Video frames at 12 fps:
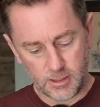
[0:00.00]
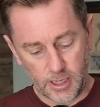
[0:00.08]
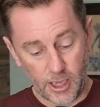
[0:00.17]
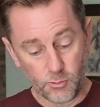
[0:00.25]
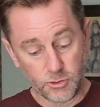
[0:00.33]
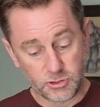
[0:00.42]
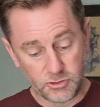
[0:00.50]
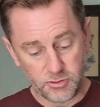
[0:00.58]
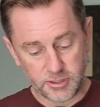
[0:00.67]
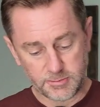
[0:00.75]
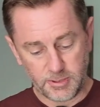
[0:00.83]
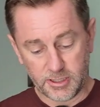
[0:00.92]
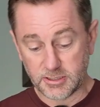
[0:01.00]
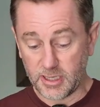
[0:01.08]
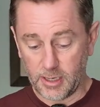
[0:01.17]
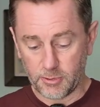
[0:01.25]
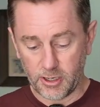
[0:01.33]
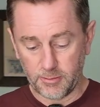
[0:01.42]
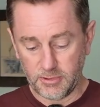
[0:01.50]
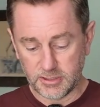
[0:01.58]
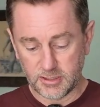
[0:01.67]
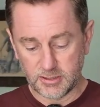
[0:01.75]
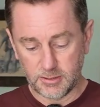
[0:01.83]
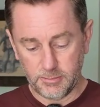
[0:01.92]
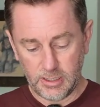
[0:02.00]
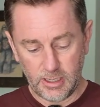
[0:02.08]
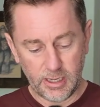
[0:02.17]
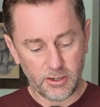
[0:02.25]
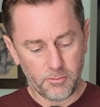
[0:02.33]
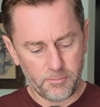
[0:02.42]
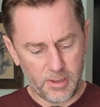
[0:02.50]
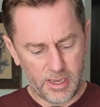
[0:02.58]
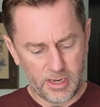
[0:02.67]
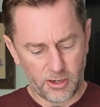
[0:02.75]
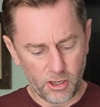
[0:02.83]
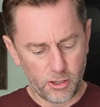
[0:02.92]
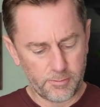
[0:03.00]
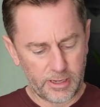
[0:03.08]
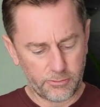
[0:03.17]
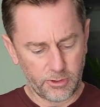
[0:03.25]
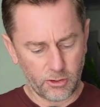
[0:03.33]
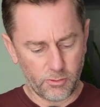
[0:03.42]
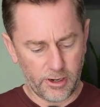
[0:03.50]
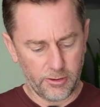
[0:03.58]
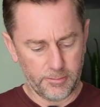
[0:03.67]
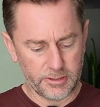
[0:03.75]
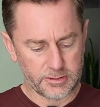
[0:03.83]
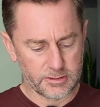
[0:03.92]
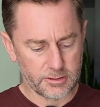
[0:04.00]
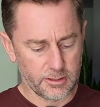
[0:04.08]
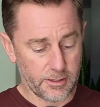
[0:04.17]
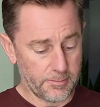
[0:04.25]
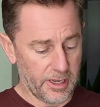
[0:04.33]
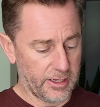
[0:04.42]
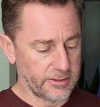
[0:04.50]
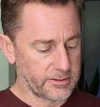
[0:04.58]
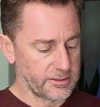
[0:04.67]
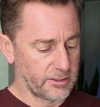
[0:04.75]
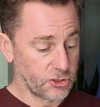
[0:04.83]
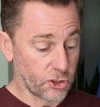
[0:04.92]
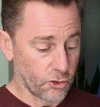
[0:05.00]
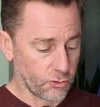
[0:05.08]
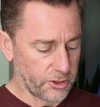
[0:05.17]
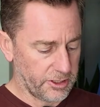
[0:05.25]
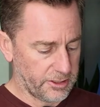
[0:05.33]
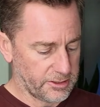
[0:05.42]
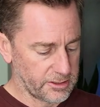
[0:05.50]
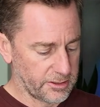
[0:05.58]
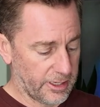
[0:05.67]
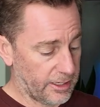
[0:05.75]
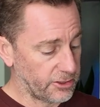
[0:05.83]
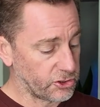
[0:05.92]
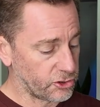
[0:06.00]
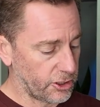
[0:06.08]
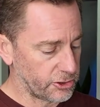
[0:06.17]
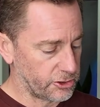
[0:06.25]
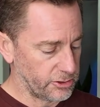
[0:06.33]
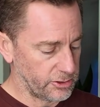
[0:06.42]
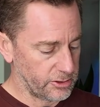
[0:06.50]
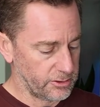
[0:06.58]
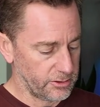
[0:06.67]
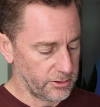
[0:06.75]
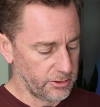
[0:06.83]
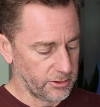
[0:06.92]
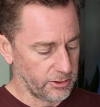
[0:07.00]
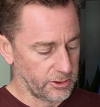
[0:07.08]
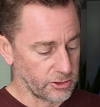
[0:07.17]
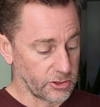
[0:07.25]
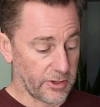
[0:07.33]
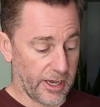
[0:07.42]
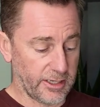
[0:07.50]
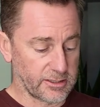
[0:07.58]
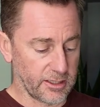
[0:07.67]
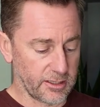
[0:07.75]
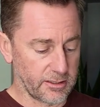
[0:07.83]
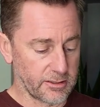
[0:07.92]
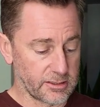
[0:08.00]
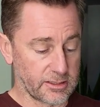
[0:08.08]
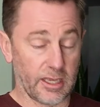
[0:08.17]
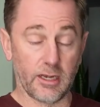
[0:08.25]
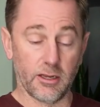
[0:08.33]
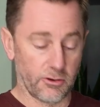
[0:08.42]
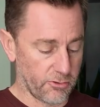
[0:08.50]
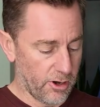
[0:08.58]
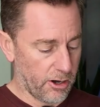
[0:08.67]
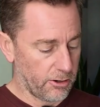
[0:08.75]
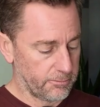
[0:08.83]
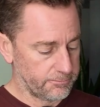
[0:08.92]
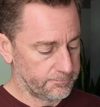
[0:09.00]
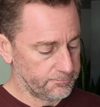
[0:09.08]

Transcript: I will do this because Abraham listened to me and obeyed all my requirements, commands, decrees, and instructions." So Isaac stayed in Gerar.